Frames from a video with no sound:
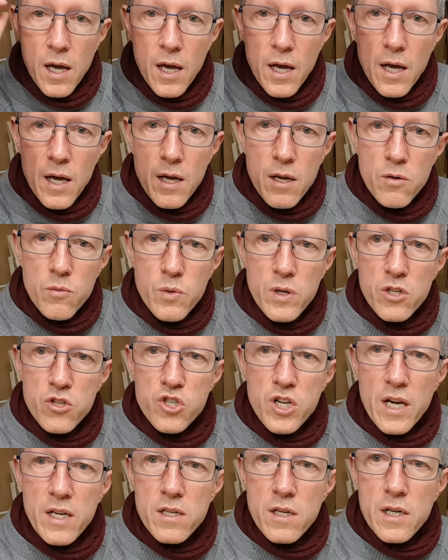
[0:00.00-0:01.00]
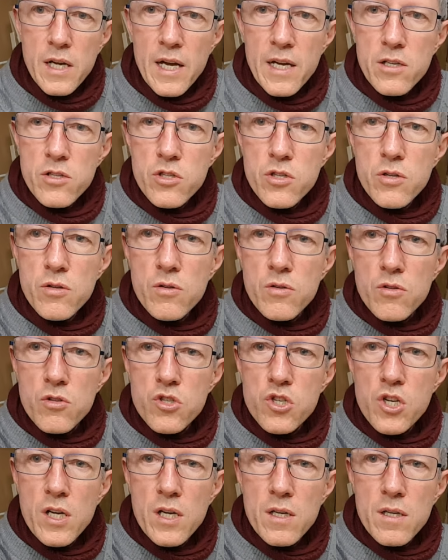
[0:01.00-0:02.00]
and we'll chat again soon.
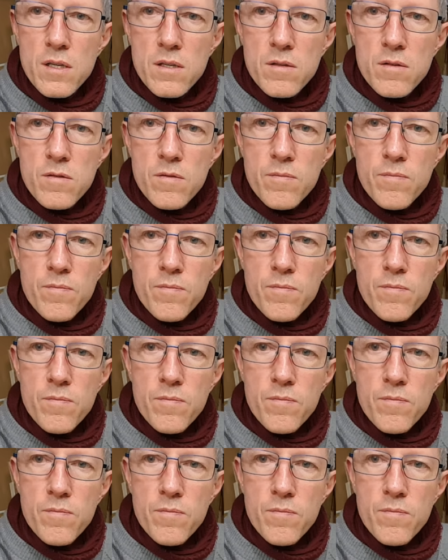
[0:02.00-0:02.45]
Cheers.